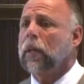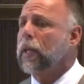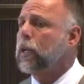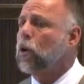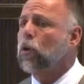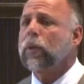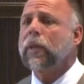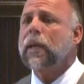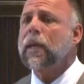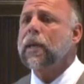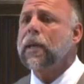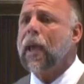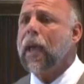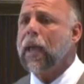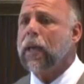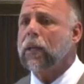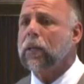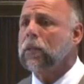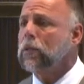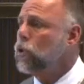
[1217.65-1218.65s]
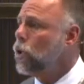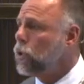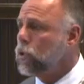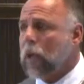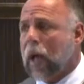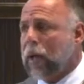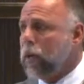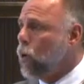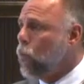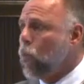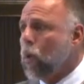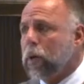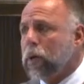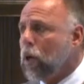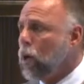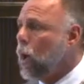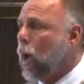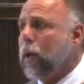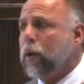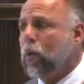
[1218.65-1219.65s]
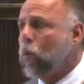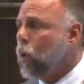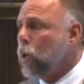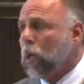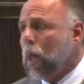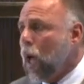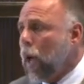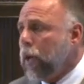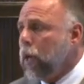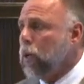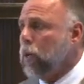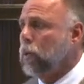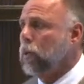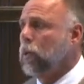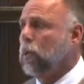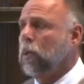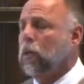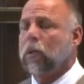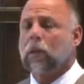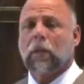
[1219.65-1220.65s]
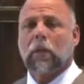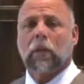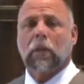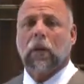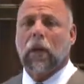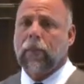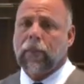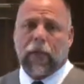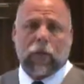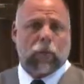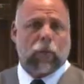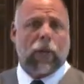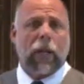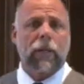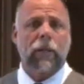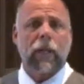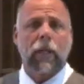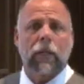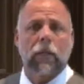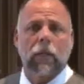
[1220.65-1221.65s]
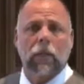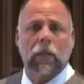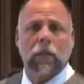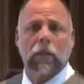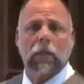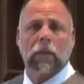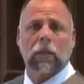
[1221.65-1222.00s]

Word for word: like only he can. Just, I don't want to, I don't want to lie to you. And that's what I did.